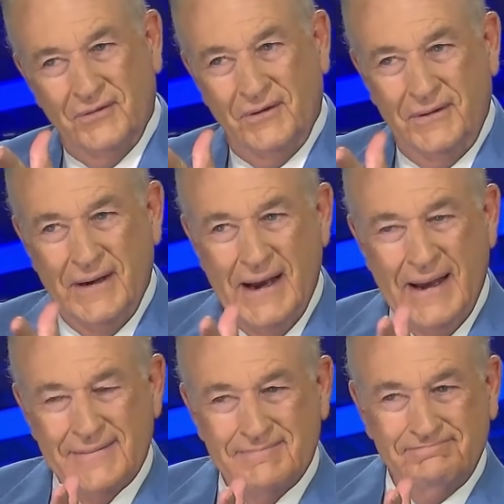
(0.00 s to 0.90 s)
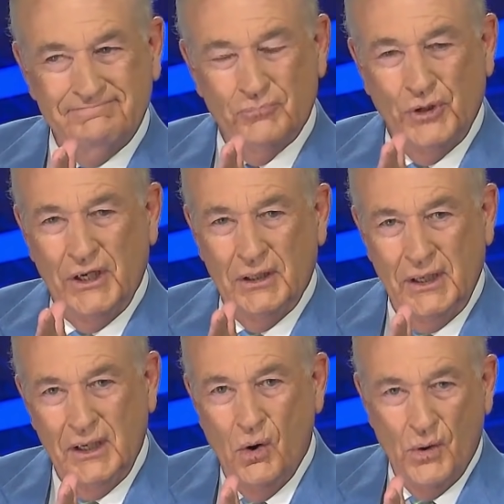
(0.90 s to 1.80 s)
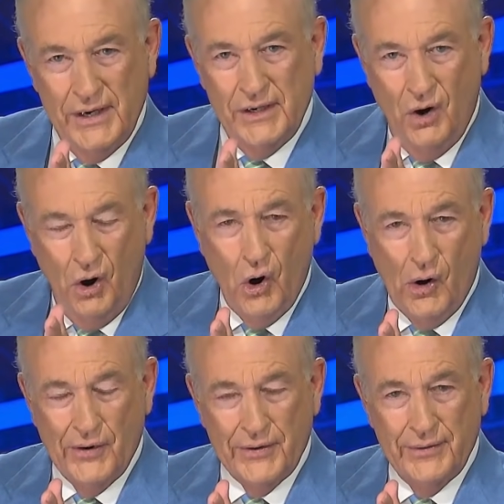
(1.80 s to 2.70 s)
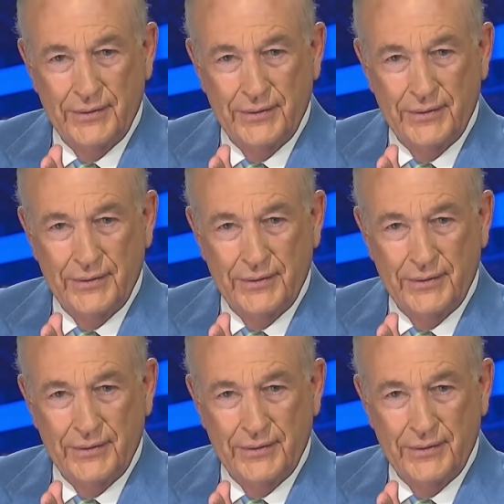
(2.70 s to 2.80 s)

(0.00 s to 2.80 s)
They're not really going in hard.